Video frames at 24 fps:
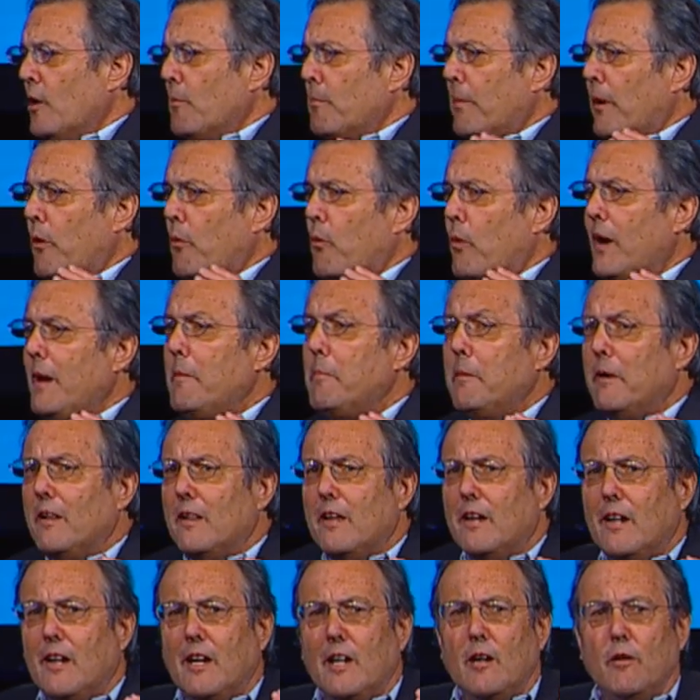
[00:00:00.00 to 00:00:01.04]
But we
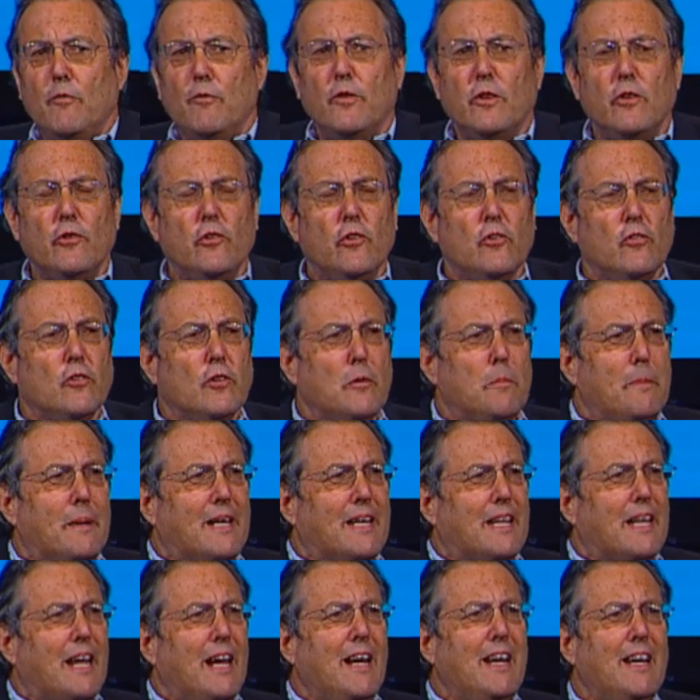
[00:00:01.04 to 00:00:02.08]
believe this is the
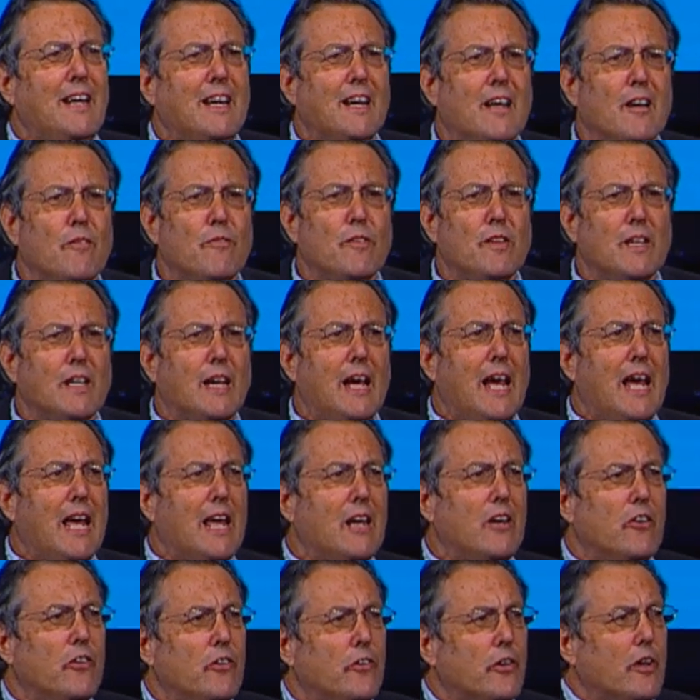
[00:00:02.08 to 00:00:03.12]
beginning of the
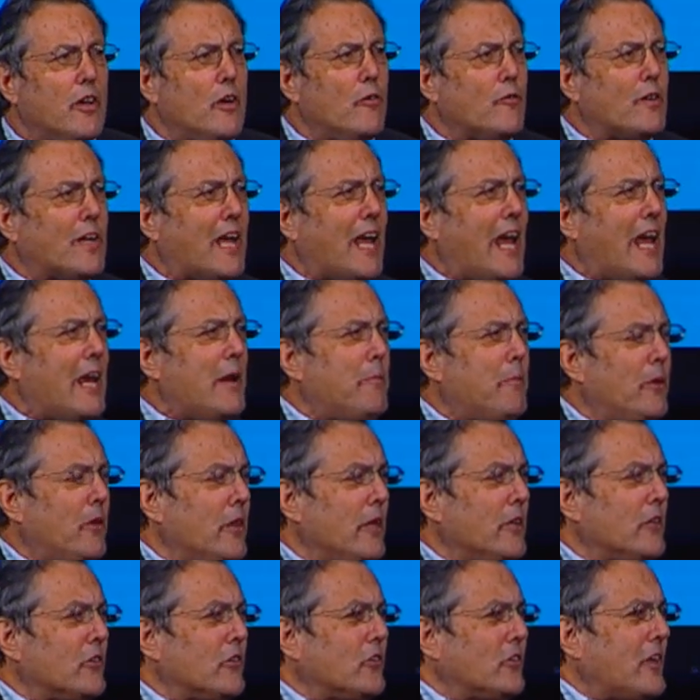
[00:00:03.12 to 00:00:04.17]
end of
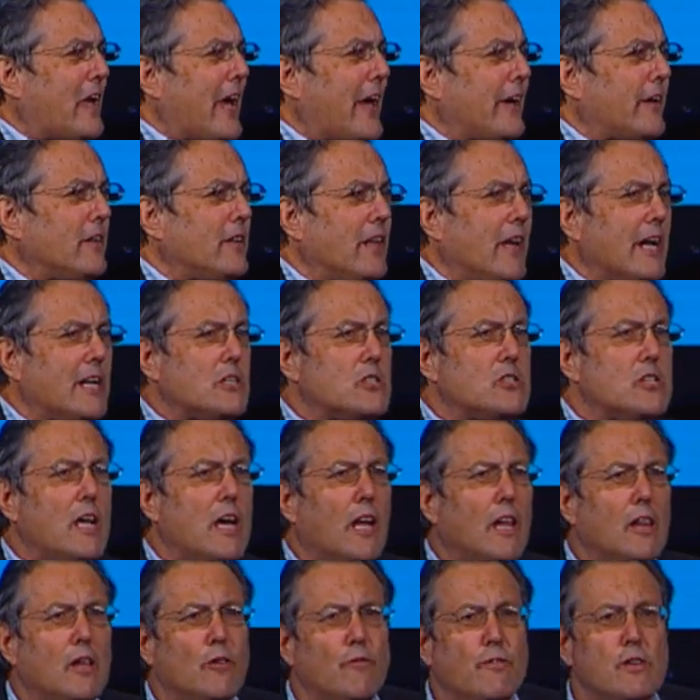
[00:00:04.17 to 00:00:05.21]
cable and satellite
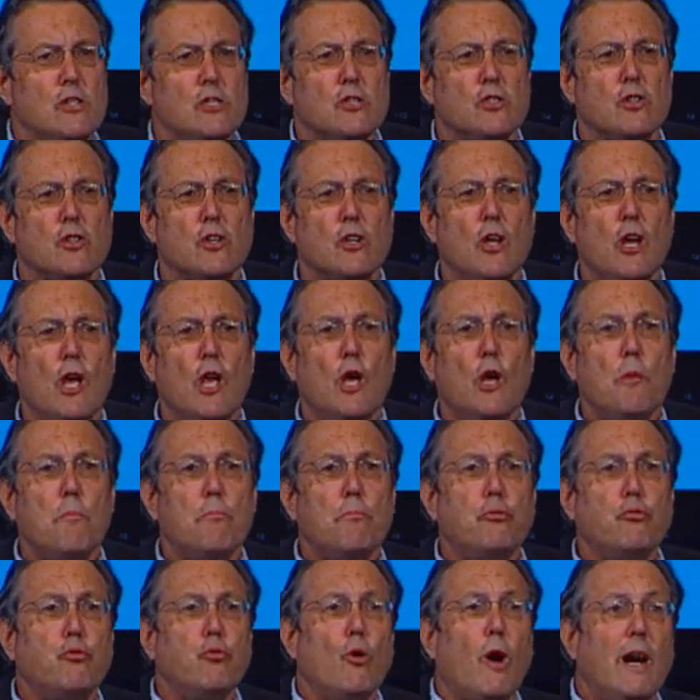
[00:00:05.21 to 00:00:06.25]
television
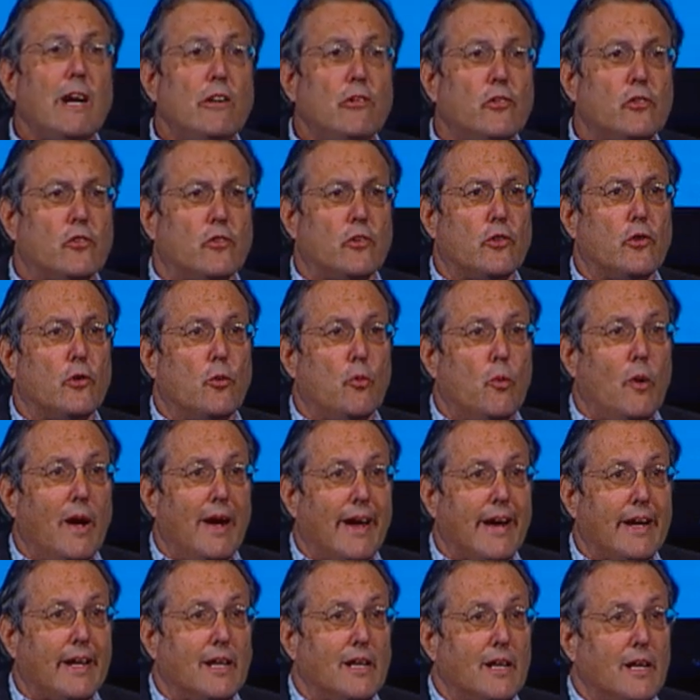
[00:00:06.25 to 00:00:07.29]
priced the
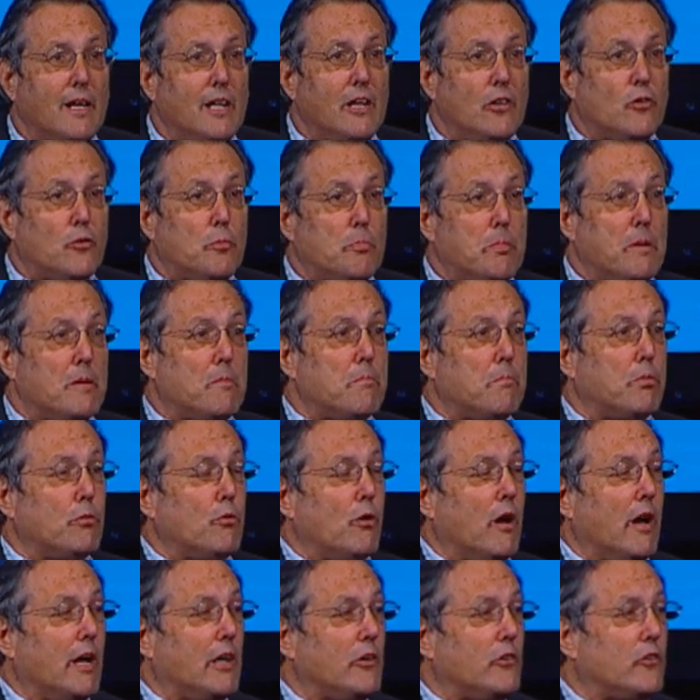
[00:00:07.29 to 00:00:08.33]
way it's been
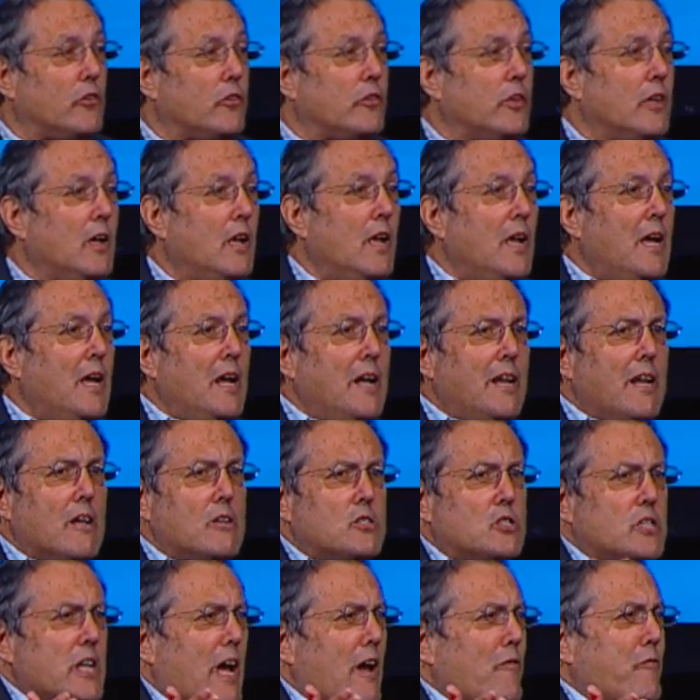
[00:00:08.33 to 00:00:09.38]
priced. Now,
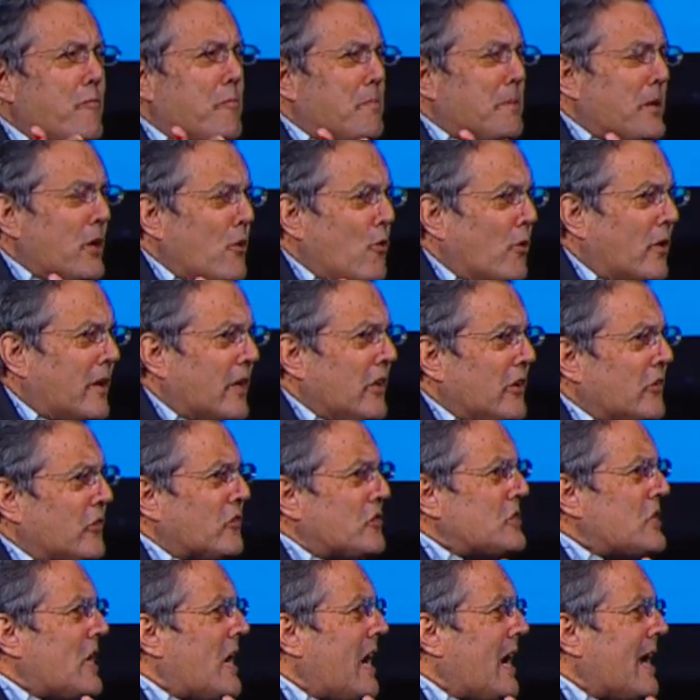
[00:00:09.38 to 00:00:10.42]
Jeff Bewkes,
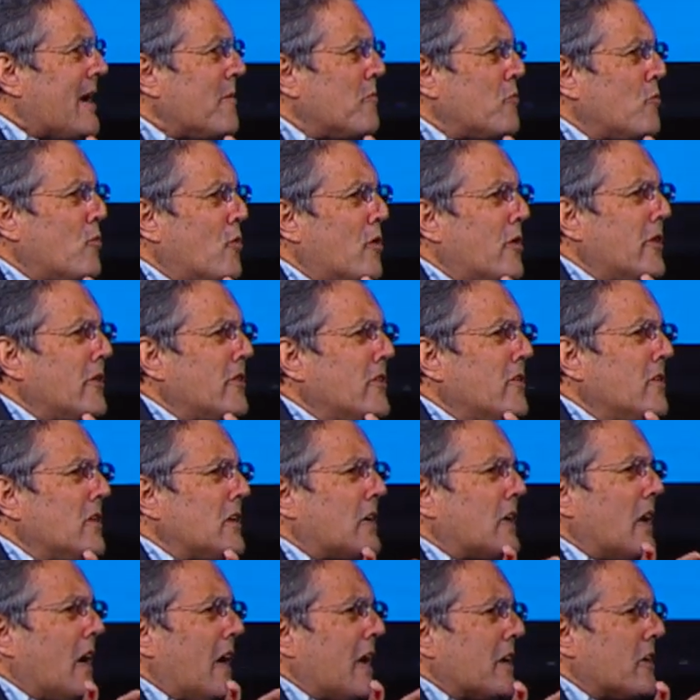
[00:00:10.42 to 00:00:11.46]
Time Warner,
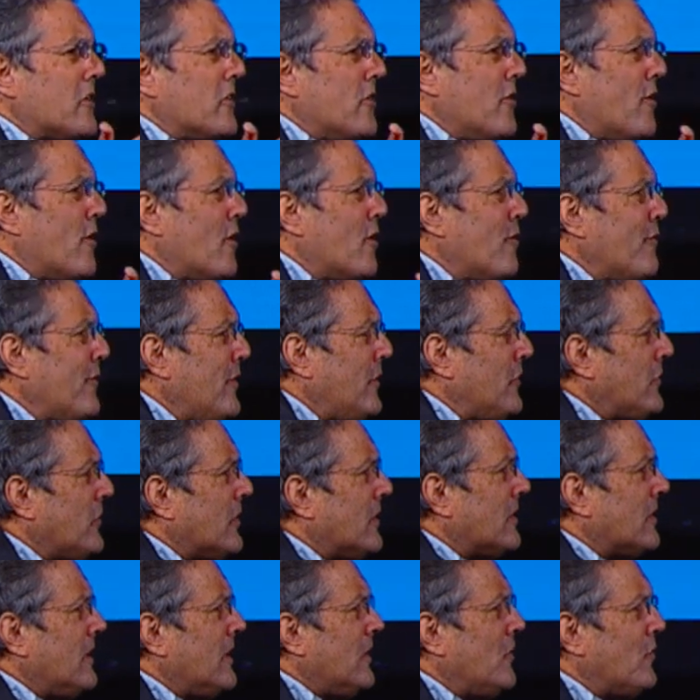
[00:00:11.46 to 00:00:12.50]
got nervous
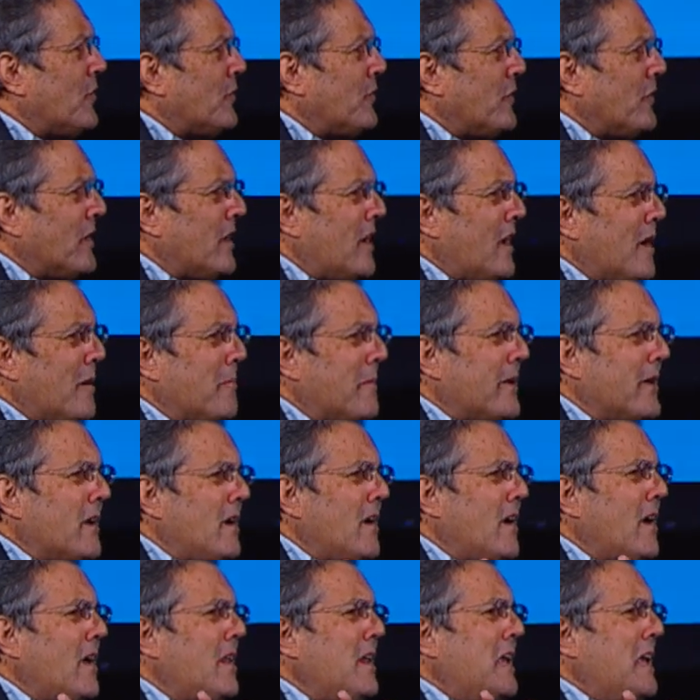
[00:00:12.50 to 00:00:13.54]
at these
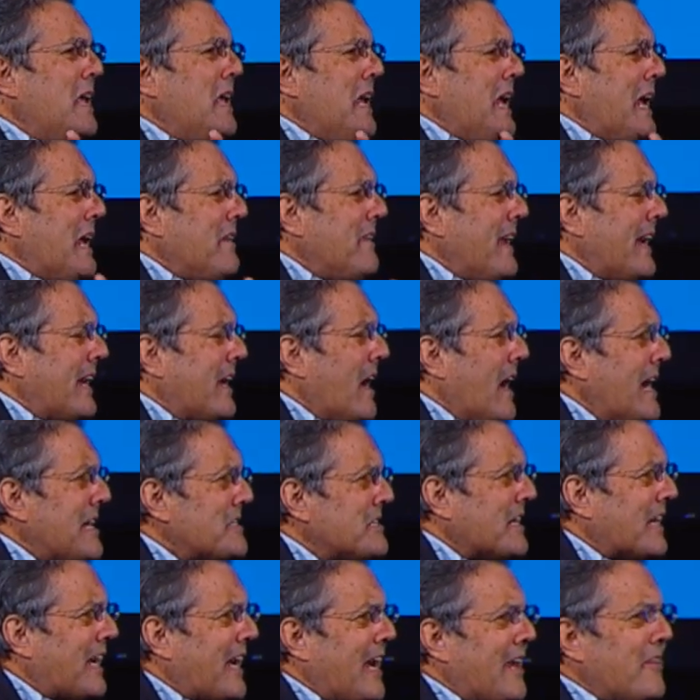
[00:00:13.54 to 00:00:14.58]
phenomena and they got
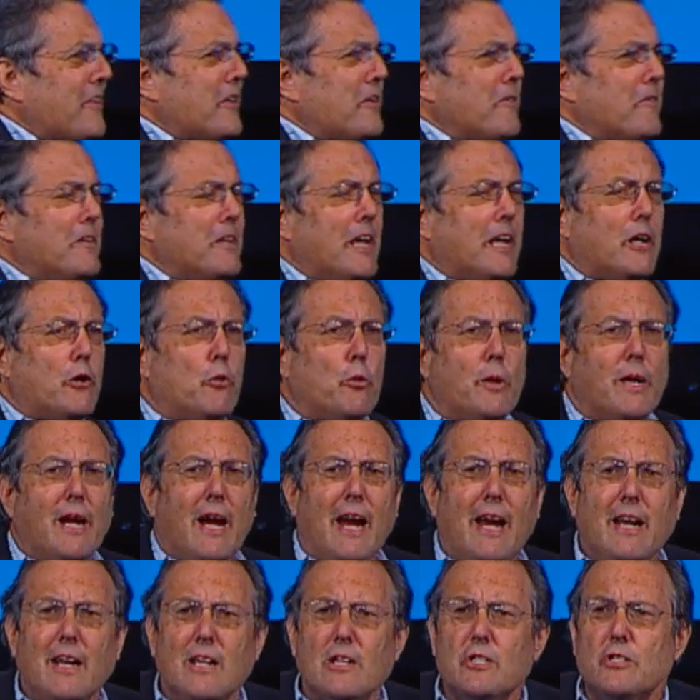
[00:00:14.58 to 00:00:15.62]
together and they
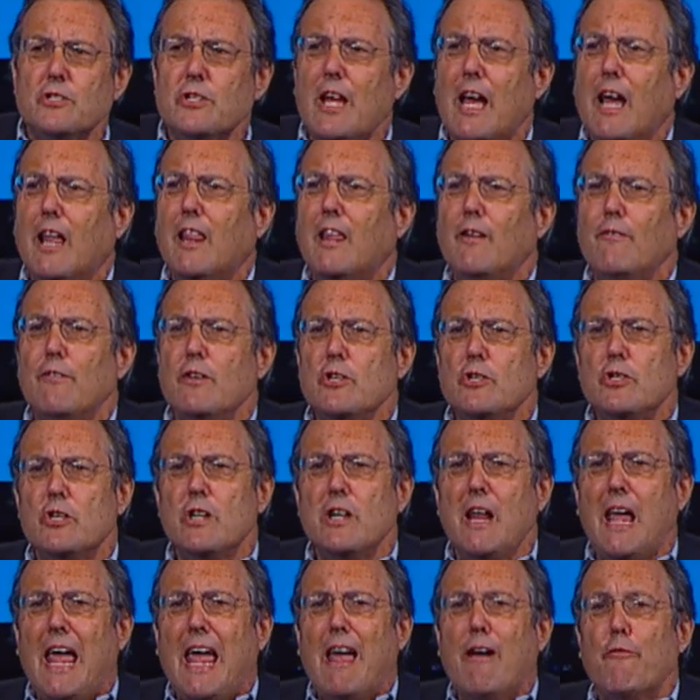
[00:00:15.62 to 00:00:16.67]
created
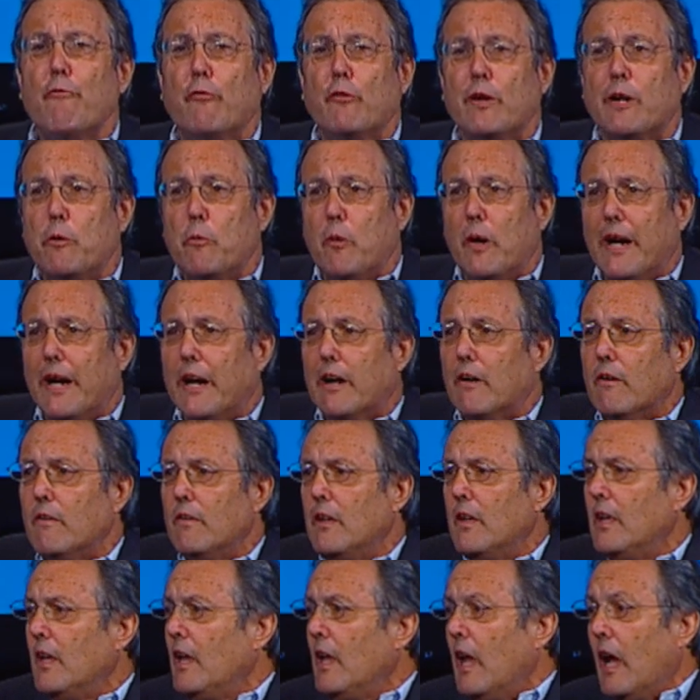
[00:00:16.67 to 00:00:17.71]
television everywhere.
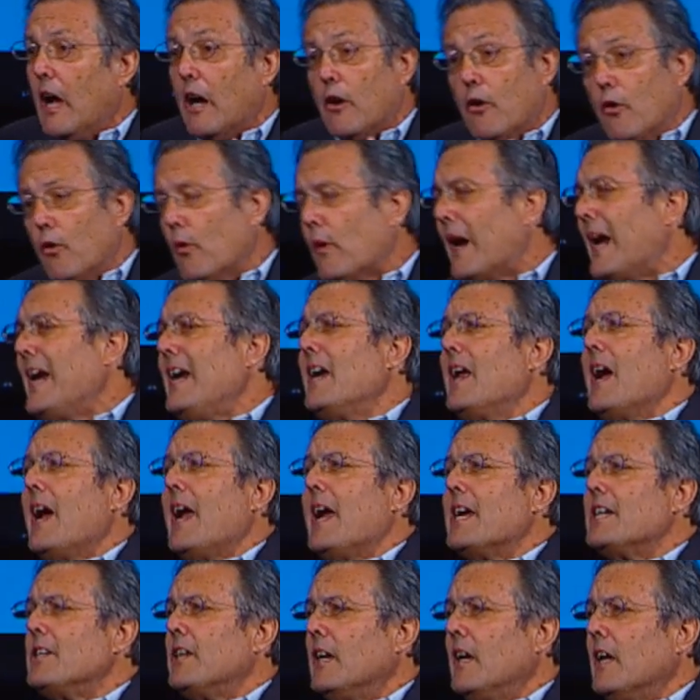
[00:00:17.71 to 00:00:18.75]
A great
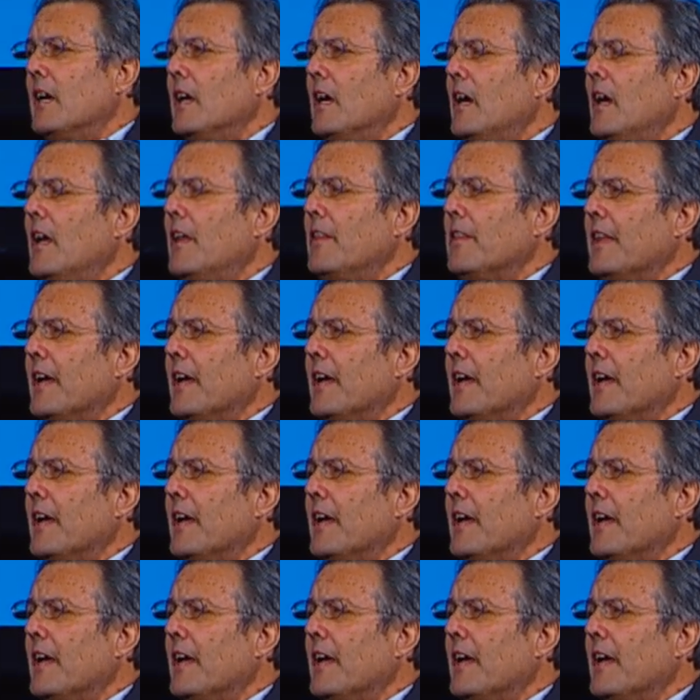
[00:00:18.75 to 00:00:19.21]
idea.